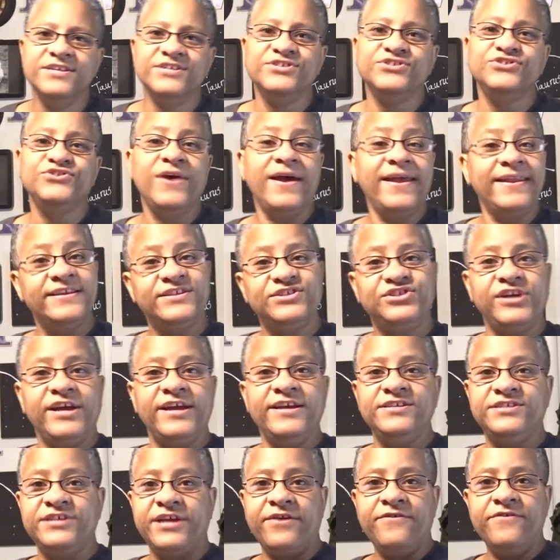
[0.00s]
So I had to
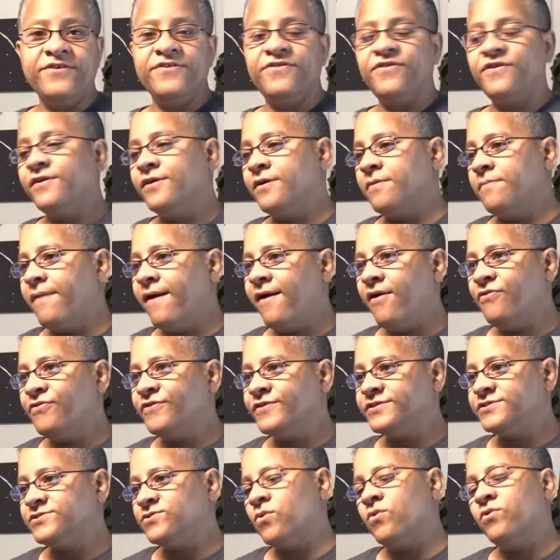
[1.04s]
change everything about
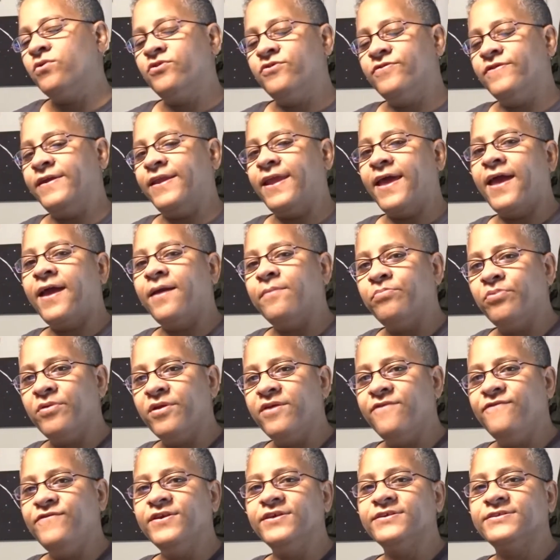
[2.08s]
this order that I had
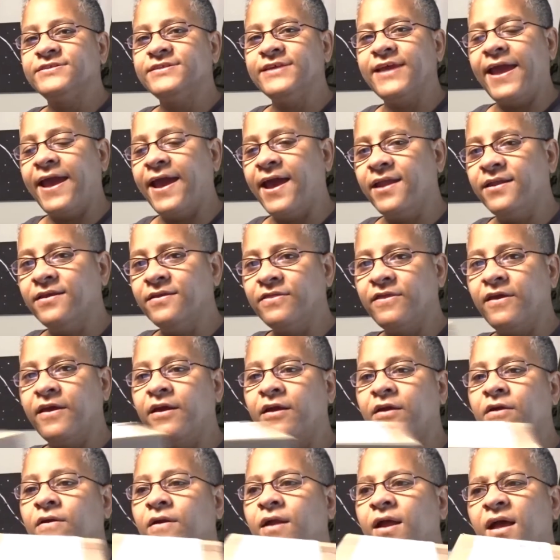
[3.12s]
previously had in
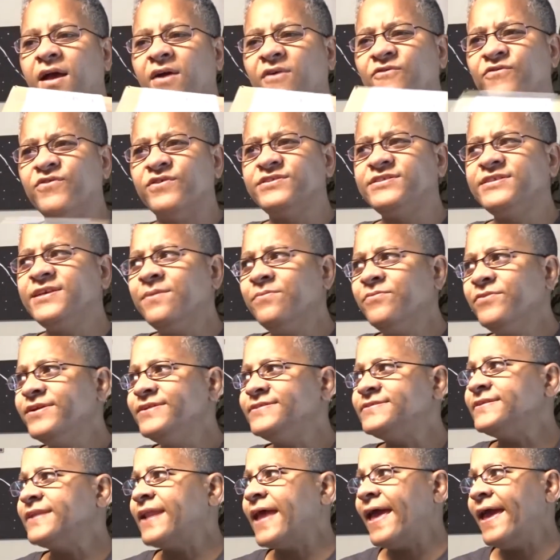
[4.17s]
there. For some
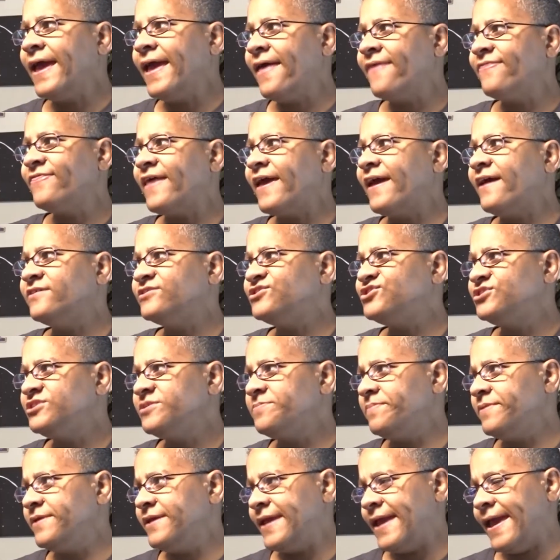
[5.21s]
reason I had that
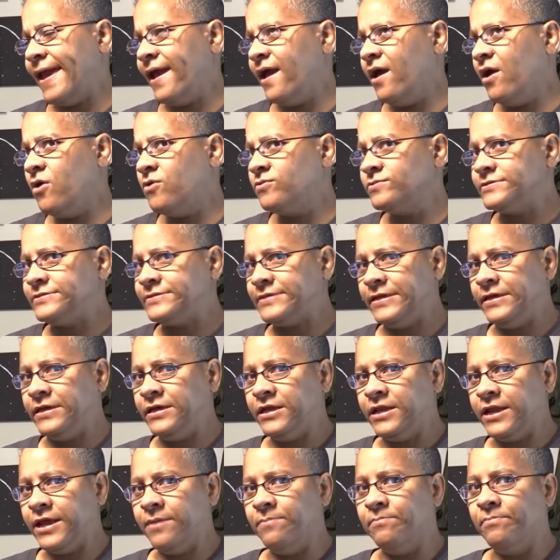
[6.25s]
shipping out
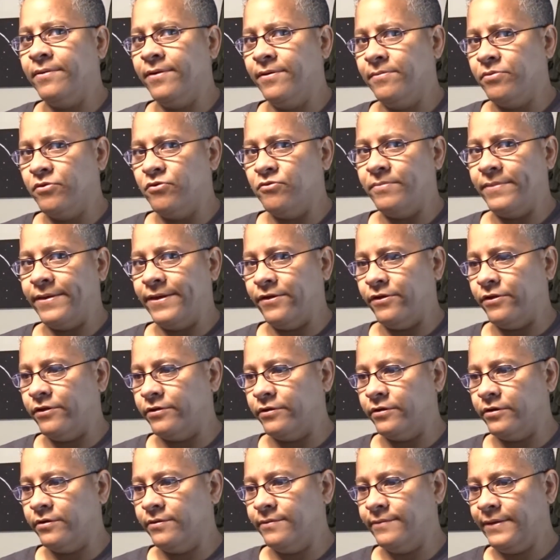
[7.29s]
in a bubble
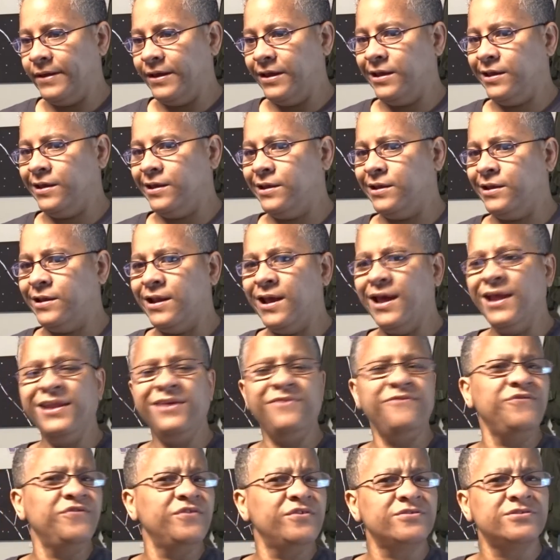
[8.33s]
mailer, and I didn't
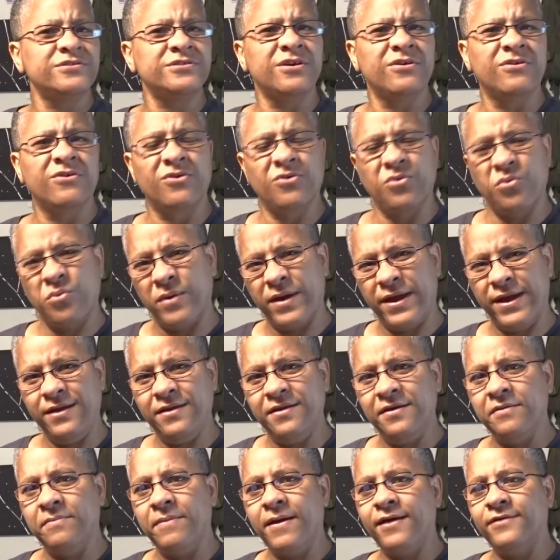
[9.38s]
feel so great
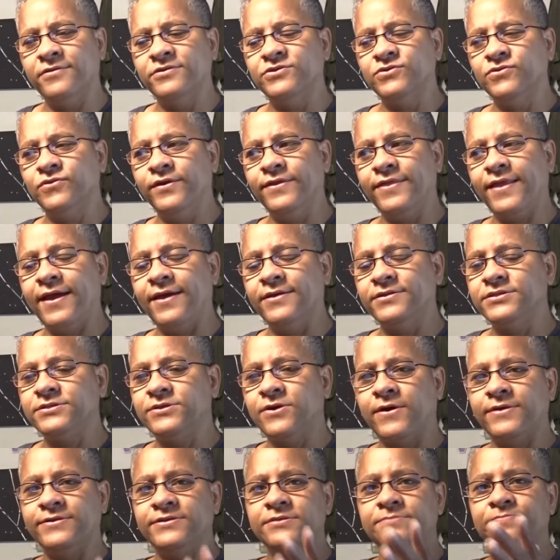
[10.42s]
about doing that, so
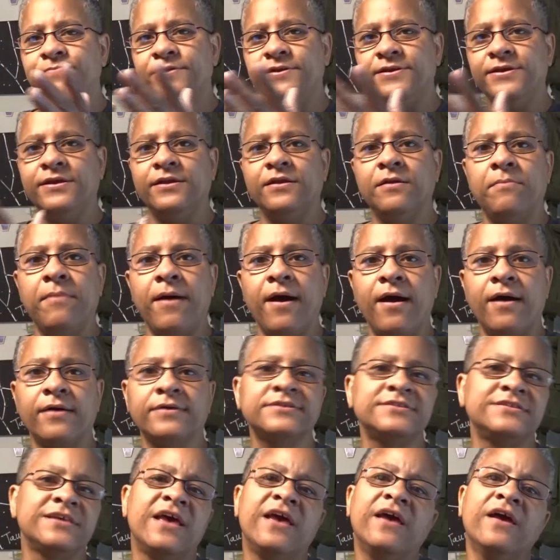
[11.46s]
I did put it in a
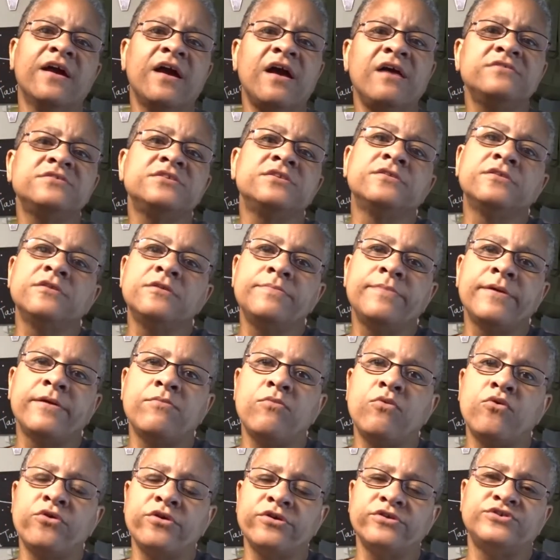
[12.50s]
box. It costs a little bit
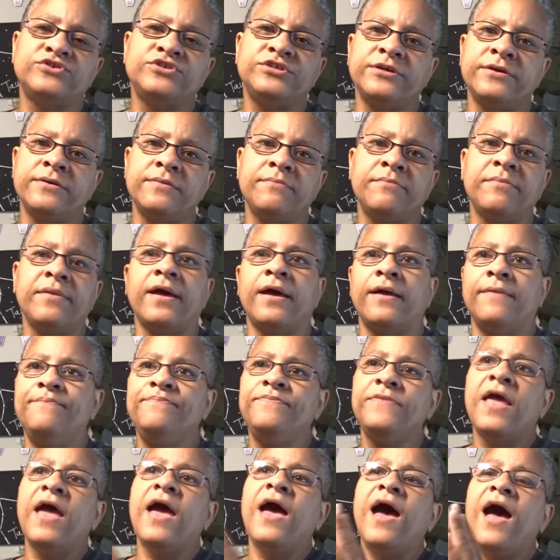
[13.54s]
more to ship, but
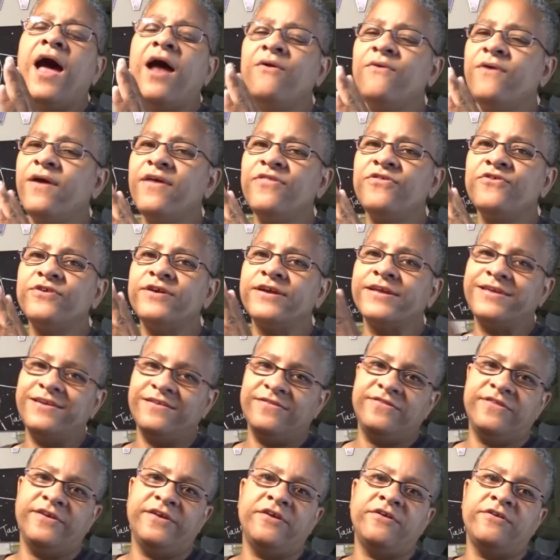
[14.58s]
I'd rather it get
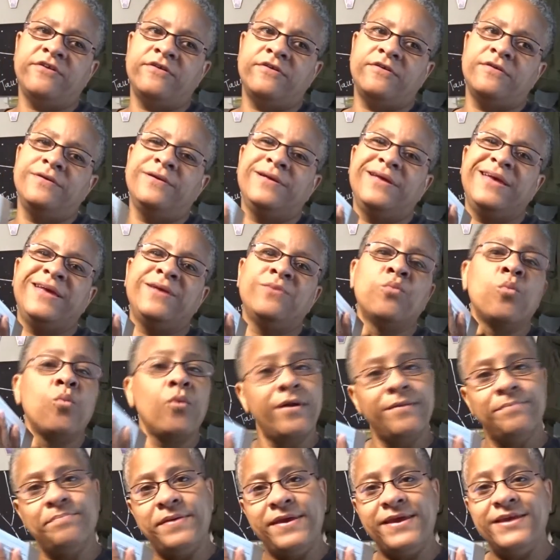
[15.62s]
there in
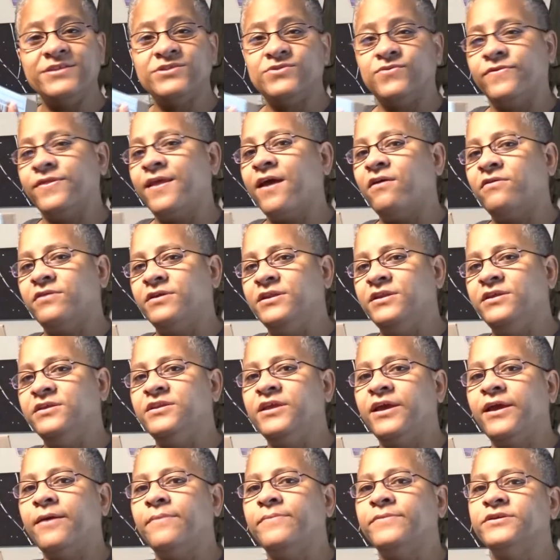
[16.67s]
one piece without any
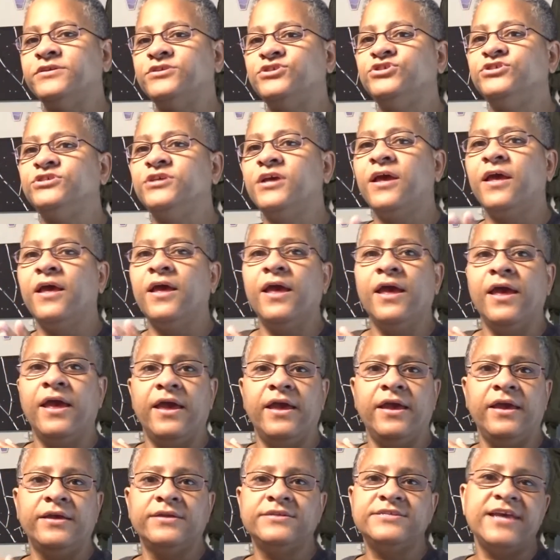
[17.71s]
damage
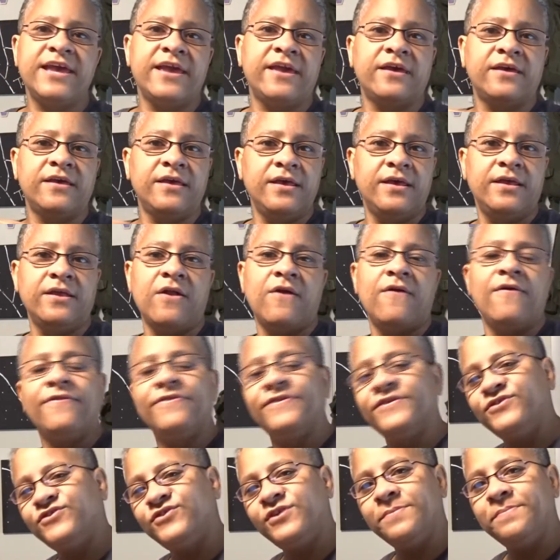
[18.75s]
and take a hit on the
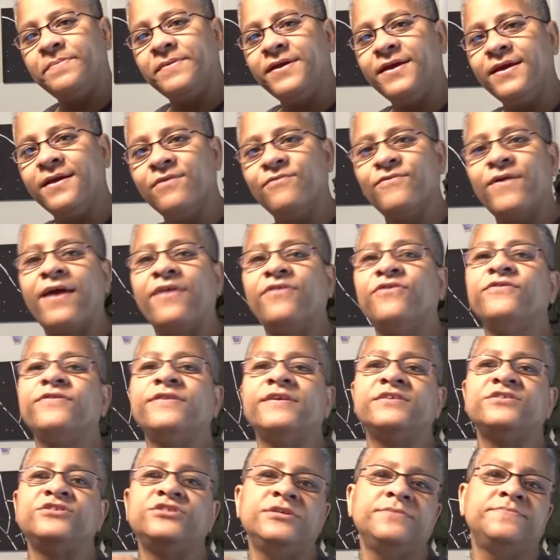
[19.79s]
shipping rather than
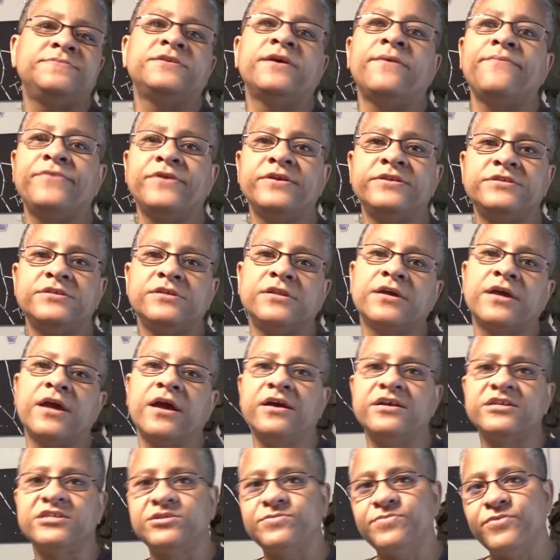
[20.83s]
ship something to the
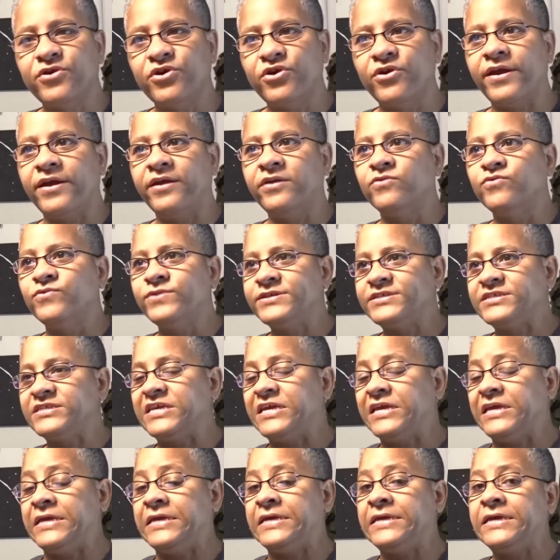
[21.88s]
customer and
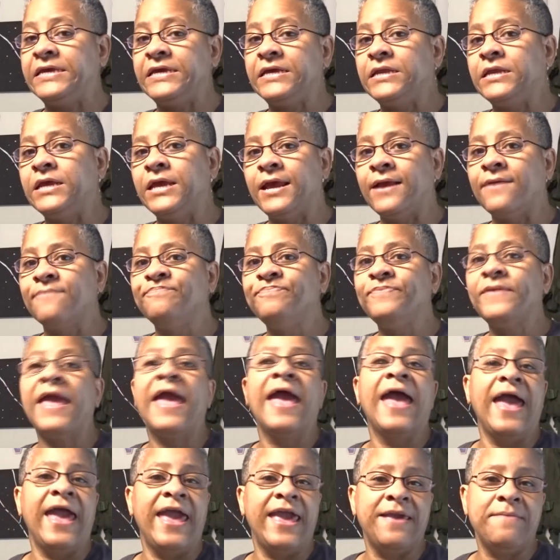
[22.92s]
risking getting
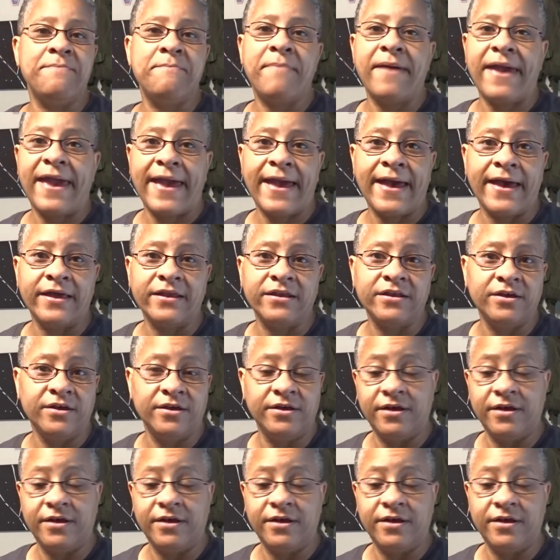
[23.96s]
a bad